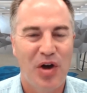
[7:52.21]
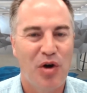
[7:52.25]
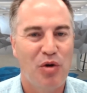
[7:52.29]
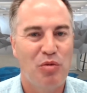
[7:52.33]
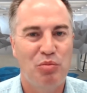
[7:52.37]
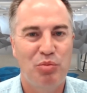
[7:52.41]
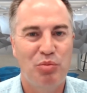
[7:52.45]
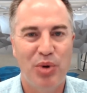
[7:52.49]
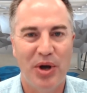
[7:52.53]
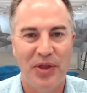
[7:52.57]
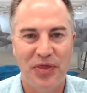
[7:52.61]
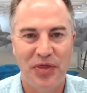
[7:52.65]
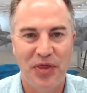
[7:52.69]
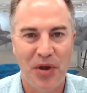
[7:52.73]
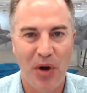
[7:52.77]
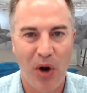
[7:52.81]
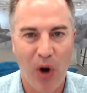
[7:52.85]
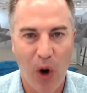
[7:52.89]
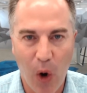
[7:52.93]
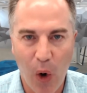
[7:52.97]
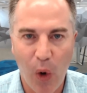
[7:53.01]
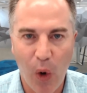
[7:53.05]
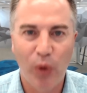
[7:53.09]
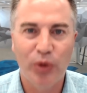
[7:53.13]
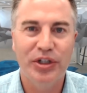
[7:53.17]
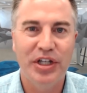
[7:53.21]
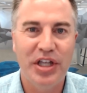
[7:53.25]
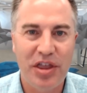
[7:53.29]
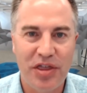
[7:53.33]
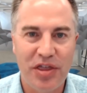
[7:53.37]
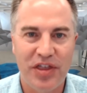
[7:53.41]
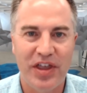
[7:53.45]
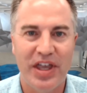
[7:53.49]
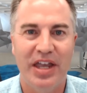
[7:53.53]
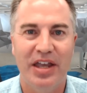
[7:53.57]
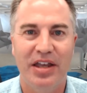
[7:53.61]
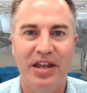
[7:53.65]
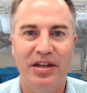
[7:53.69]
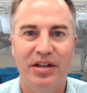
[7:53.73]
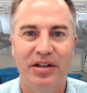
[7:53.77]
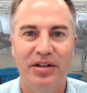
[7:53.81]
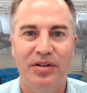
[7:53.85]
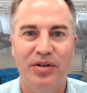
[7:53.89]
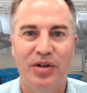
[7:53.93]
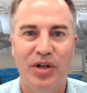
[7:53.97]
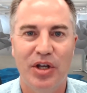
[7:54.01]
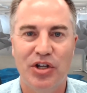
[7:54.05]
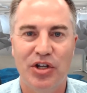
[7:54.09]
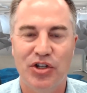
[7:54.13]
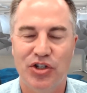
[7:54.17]
but the only thing
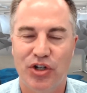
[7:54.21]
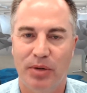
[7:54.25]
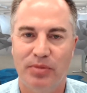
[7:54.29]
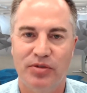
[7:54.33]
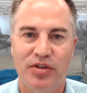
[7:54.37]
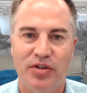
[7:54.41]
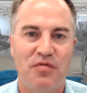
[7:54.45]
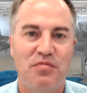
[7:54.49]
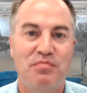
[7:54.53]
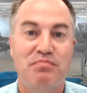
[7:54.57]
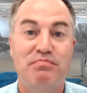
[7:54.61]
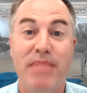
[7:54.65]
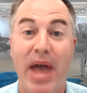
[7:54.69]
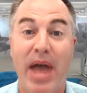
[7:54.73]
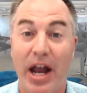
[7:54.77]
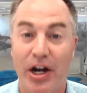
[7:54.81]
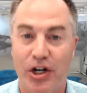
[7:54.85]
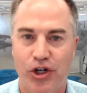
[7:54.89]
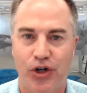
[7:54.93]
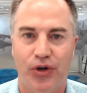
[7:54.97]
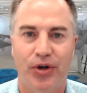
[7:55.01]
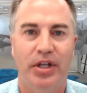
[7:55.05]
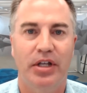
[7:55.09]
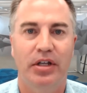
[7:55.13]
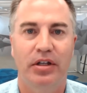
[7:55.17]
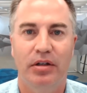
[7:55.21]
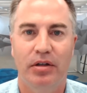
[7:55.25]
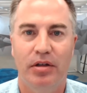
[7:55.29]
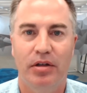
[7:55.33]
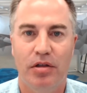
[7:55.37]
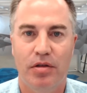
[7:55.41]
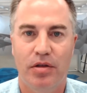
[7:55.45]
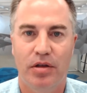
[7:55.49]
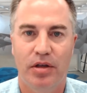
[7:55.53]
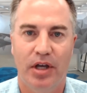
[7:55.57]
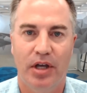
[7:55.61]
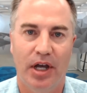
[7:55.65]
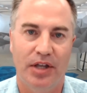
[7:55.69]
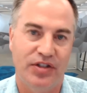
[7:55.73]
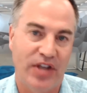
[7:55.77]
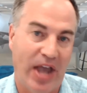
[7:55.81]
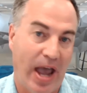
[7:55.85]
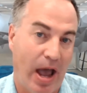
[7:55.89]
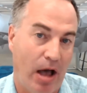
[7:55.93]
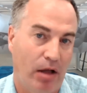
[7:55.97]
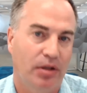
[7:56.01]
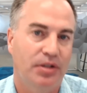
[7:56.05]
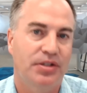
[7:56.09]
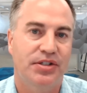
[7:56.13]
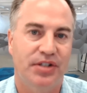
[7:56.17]
in terms of measuring a
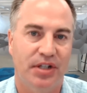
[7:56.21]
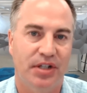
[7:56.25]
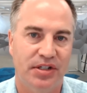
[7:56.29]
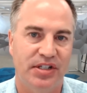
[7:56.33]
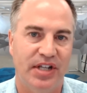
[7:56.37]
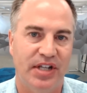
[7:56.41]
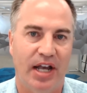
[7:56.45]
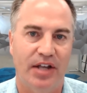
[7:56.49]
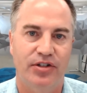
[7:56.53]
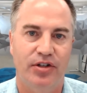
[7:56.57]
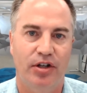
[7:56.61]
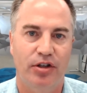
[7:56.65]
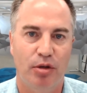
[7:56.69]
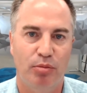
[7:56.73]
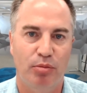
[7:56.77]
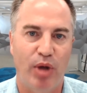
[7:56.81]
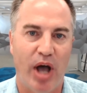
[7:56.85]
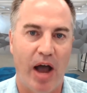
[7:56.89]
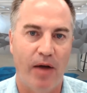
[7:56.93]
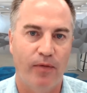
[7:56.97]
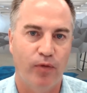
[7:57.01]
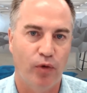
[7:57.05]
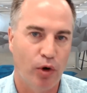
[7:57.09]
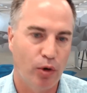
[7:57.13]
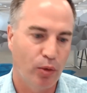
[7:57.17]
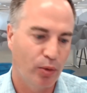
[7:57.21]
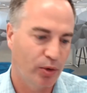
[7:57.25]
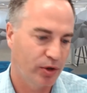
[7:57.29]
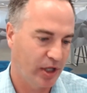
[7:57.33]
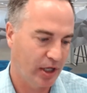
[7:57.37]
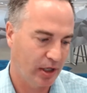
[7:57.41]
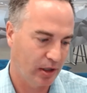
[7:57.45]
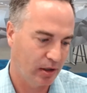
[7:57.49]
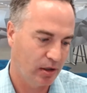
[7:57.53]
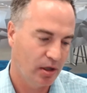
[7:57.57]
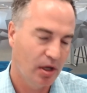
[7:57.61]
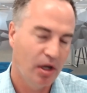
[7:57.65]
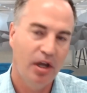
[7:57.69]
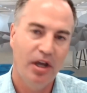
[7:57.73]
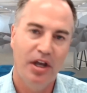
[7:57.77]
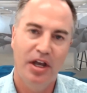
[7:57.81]
talent success on the platform when they